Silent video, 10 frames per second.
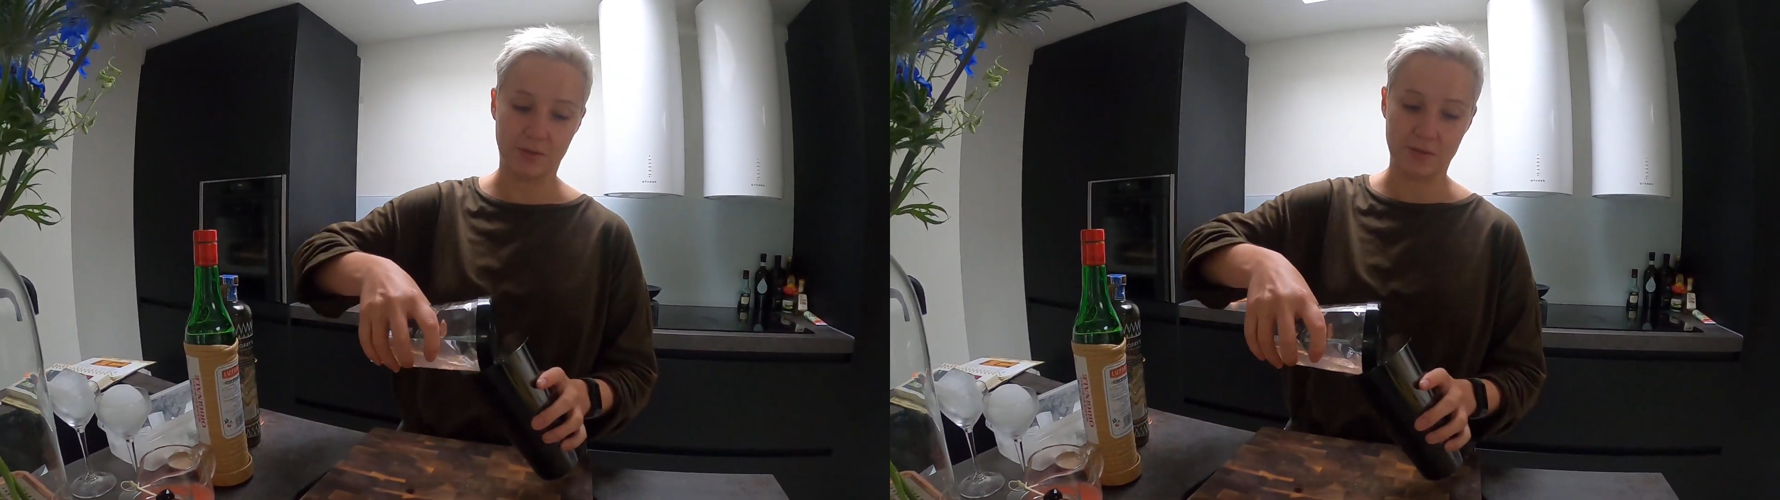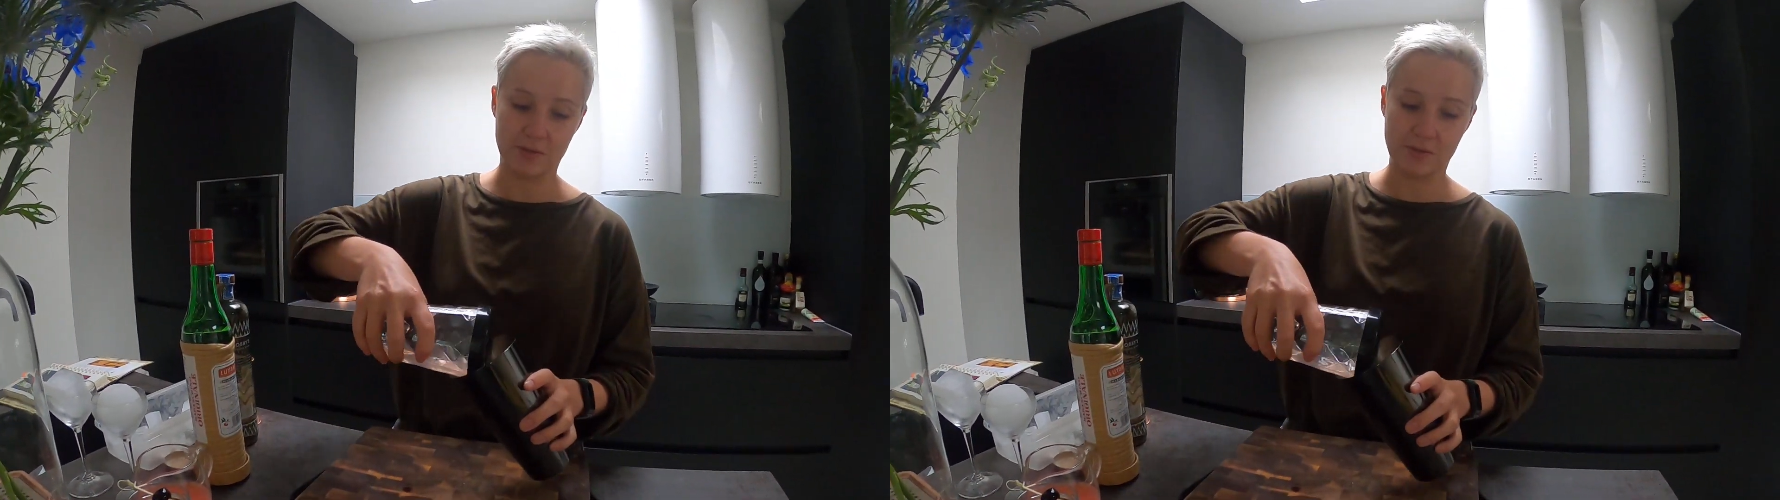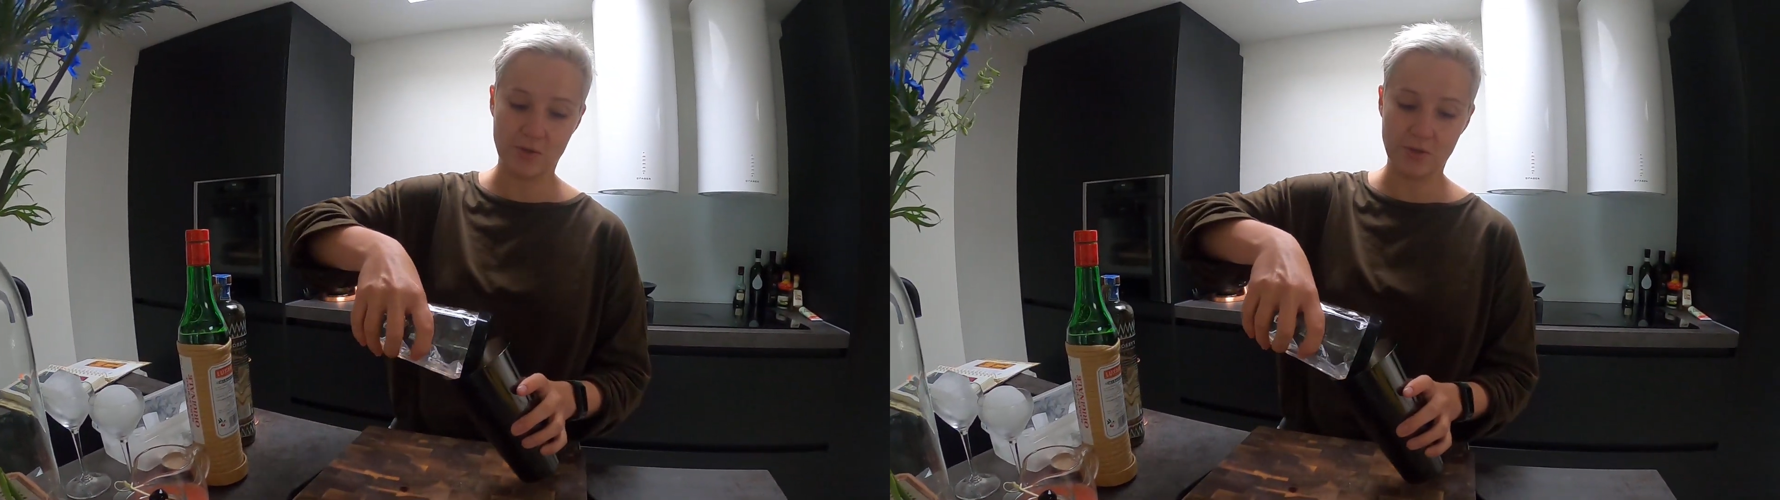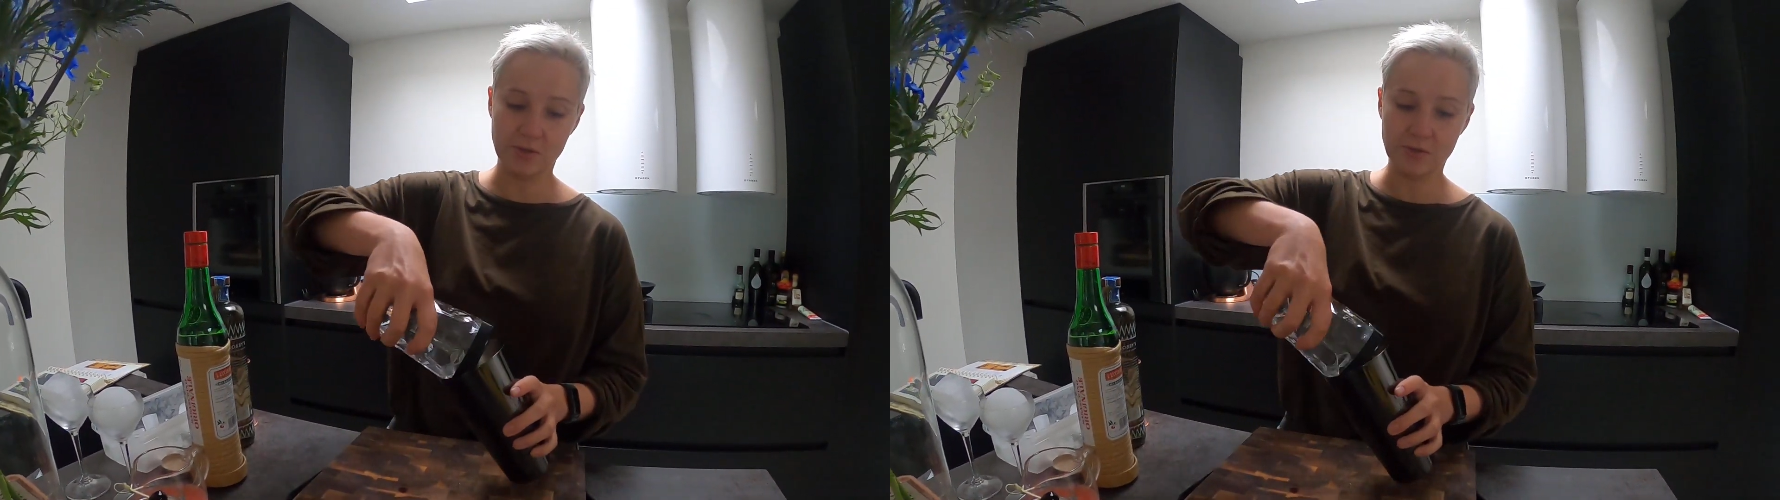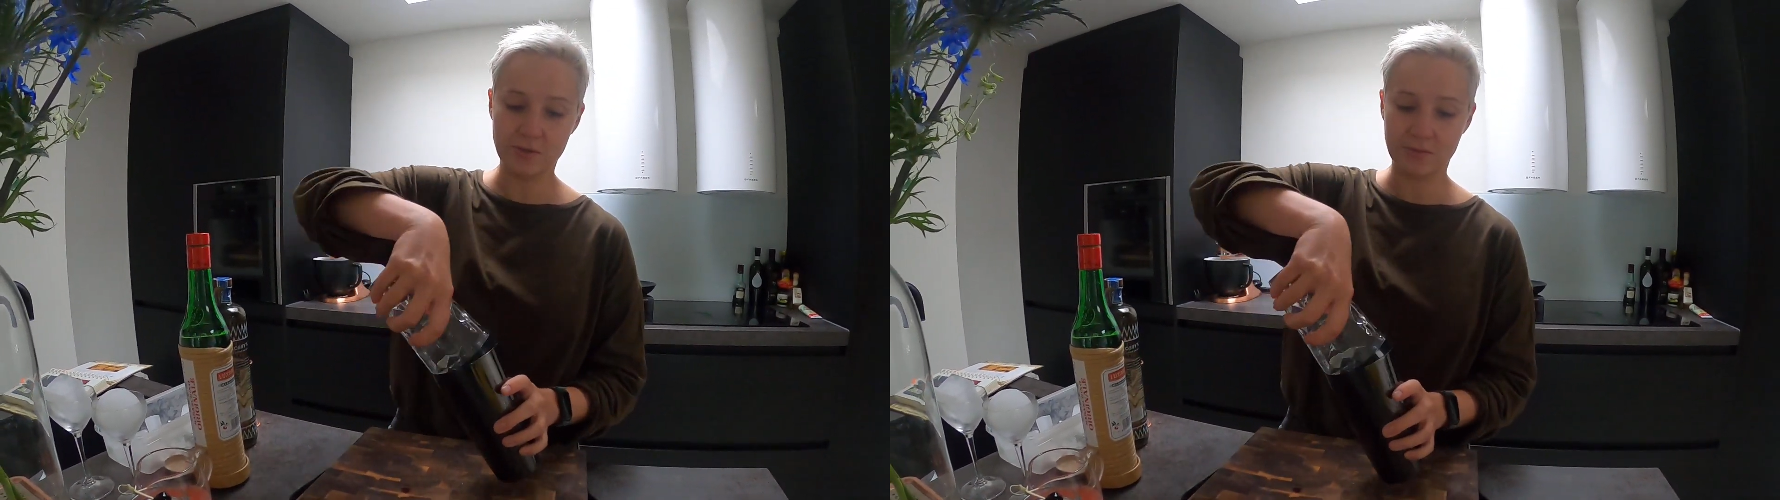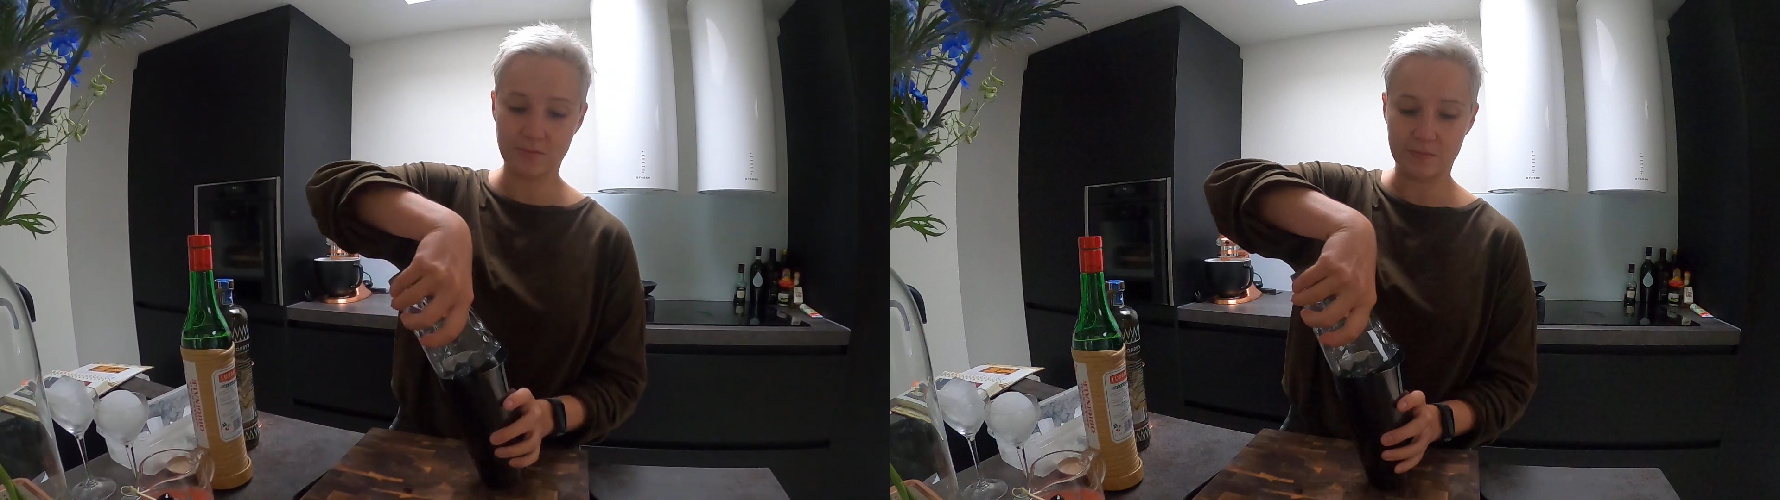nicely chilled.